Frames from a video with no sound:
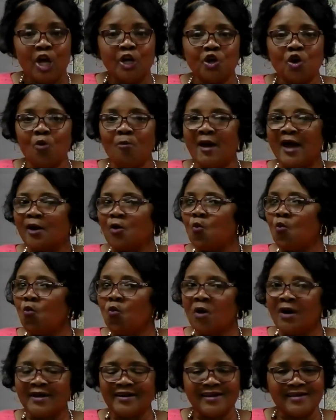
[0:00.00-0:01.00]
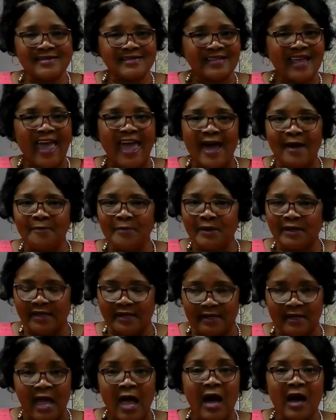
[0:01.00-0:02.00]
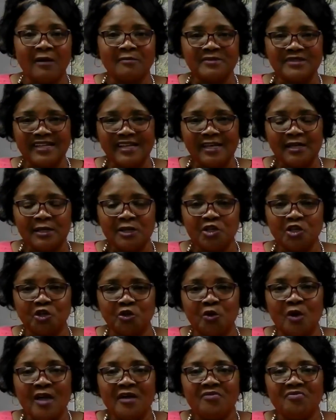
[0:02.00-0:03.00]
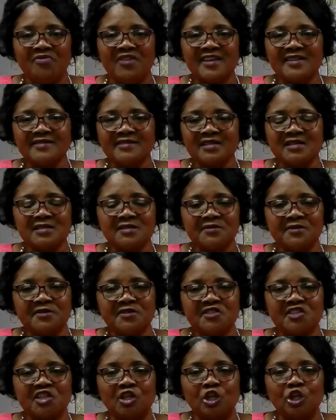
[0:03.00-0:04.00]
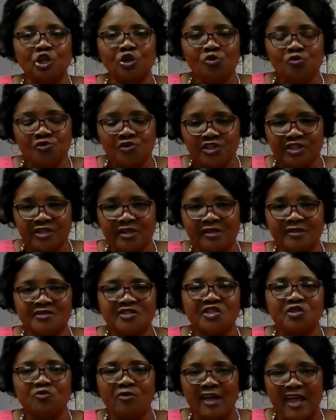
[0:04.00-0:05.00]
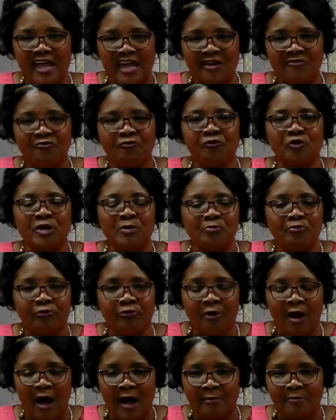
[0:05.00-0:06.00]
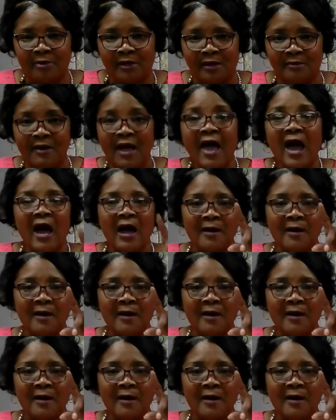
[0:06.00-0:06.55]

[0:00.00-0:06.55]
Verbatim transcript: no matter what is happening i'm telling you this is the solution to every problem